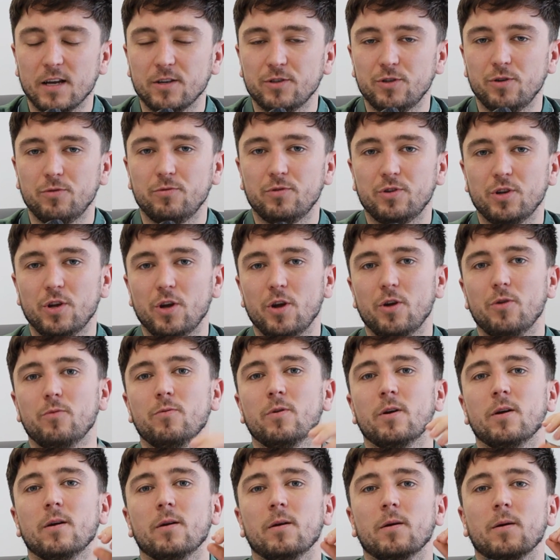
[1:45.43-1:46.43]
Yes, you
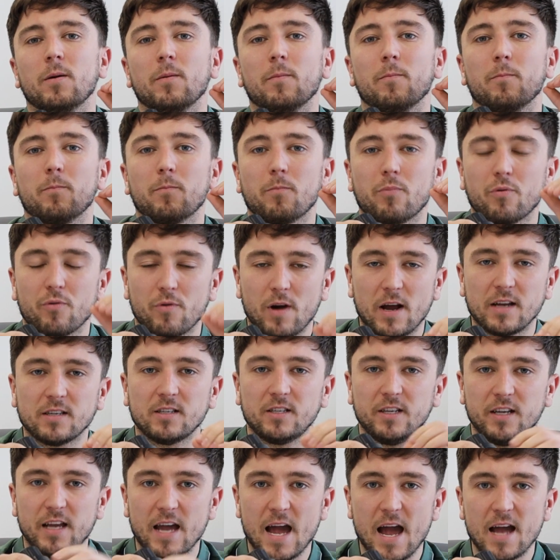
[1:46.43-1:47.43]
do.
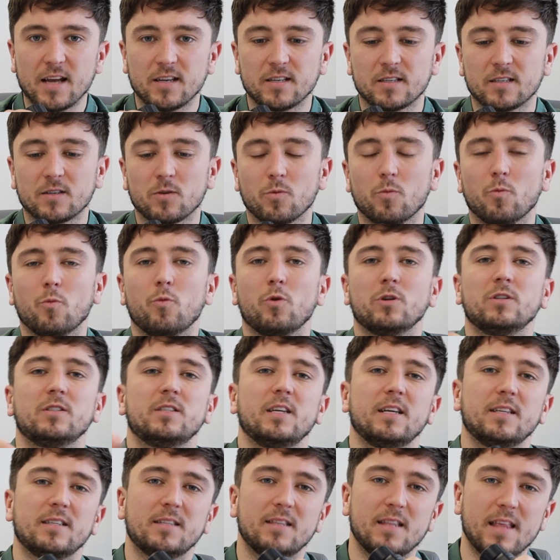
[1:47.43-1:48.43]
Press yes.
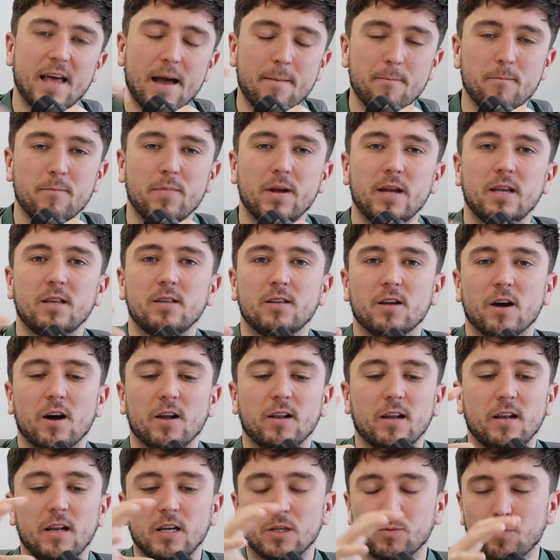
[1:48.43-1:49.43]
Once it's then been
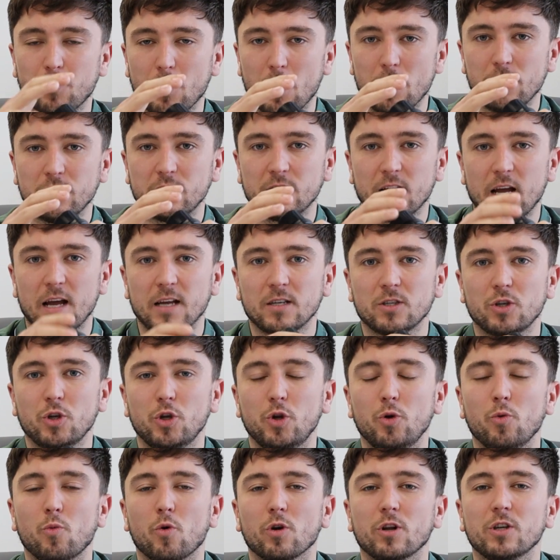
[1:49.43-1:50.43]
done and it's processed,
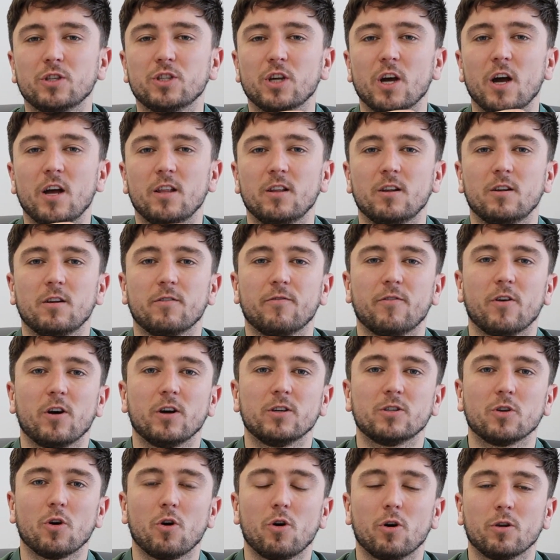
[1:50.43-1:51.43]
you want to turn the
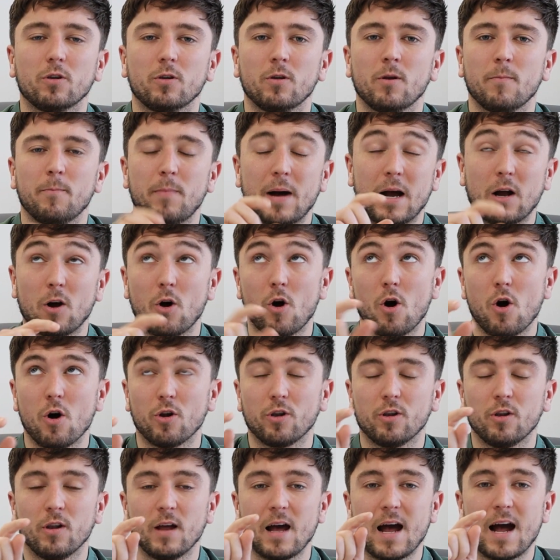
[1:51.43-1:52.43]
device back
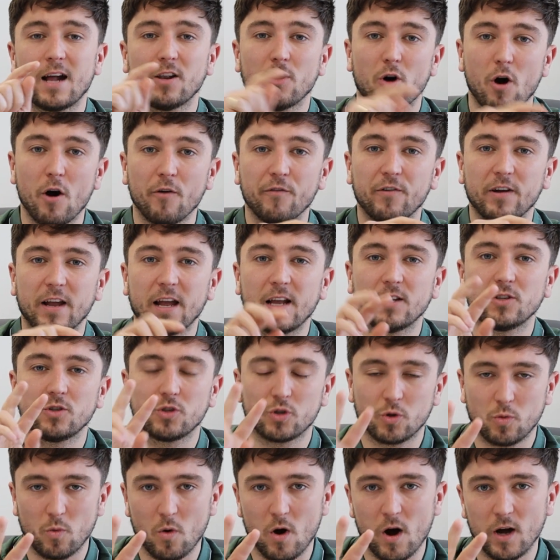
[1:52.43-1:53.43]
on and off again
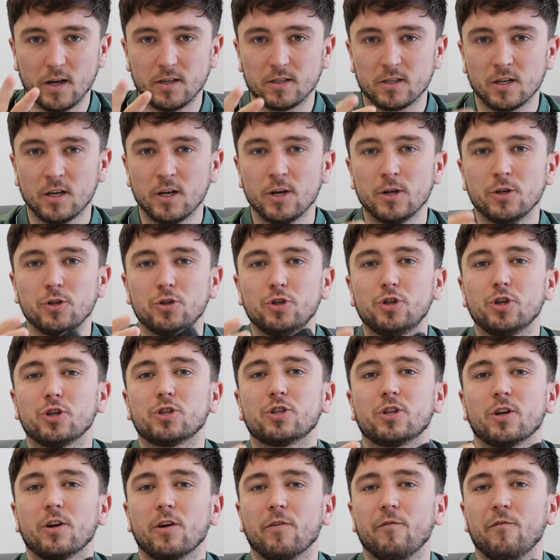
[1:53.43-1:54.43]
twice,
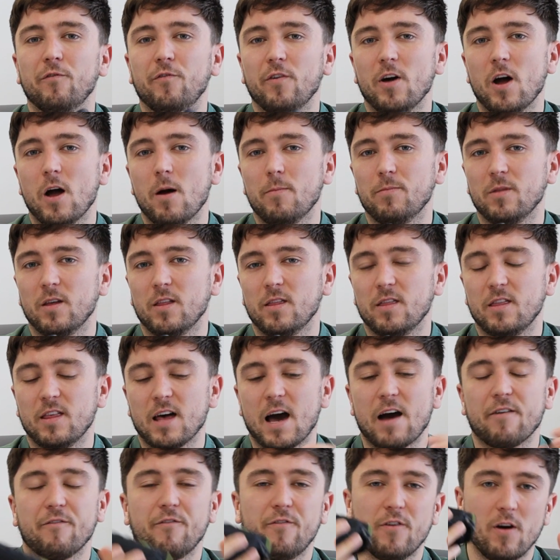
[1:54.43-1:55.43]
just to confirm that
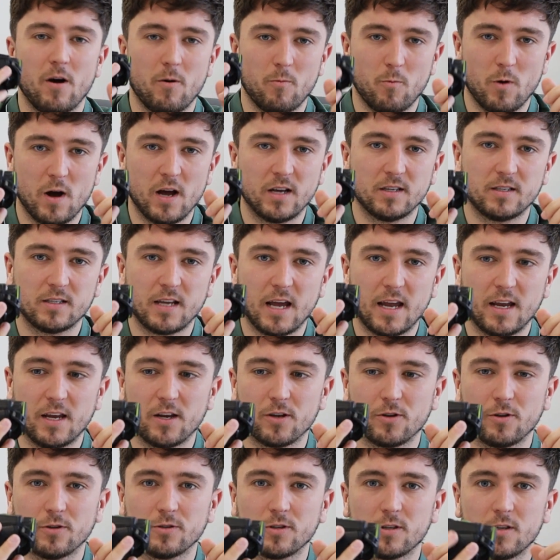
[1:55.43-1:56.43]
that firmware has
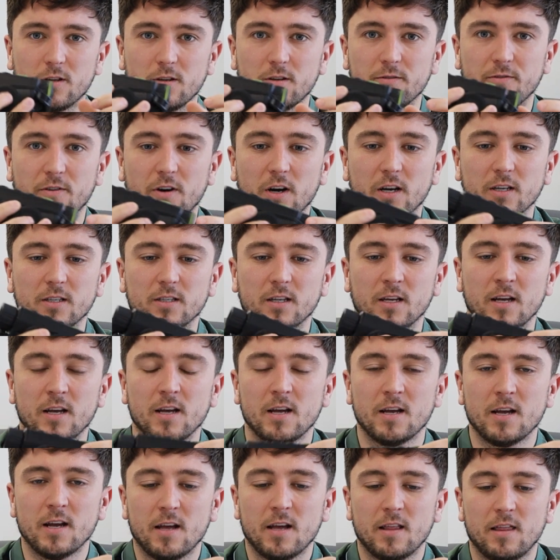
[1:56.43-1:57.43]
taken onto the device.
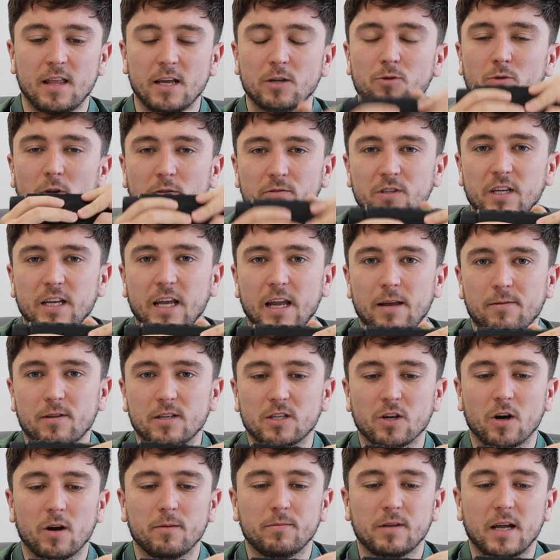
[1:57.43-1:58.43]
This will obviously keep
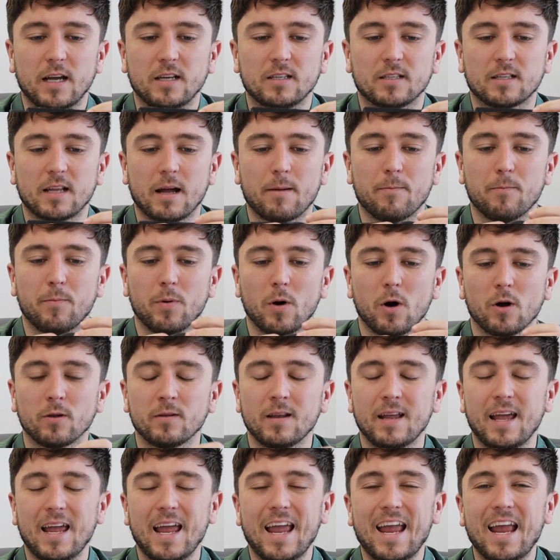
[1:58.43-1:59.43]
the time date stamp
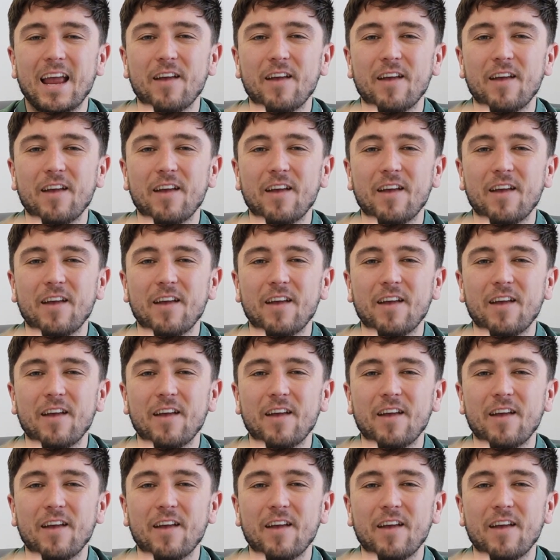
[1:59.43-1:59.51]
on.